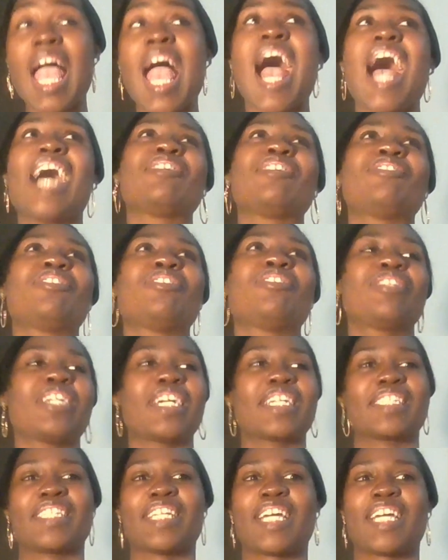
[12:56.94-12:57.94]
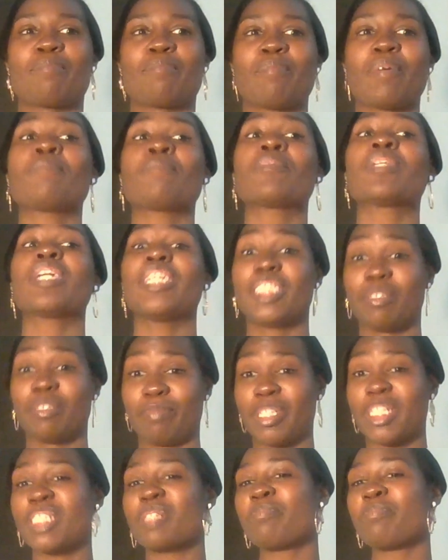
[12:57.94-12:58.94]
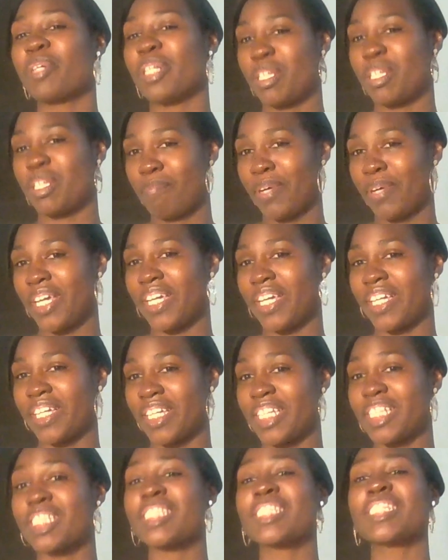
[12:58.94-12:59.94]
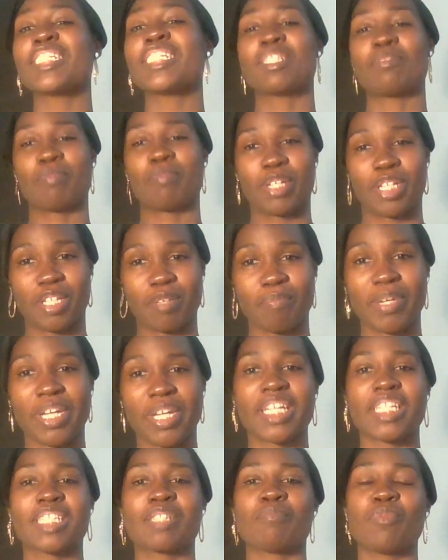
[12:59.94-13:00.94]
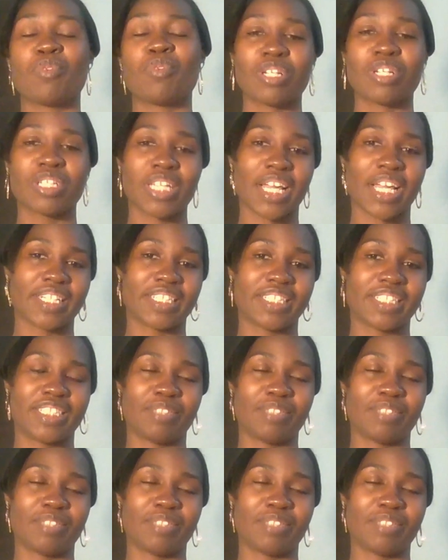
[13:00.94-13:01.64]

I don't know the exact population, but it's pretty big. It's pretty big. It's more like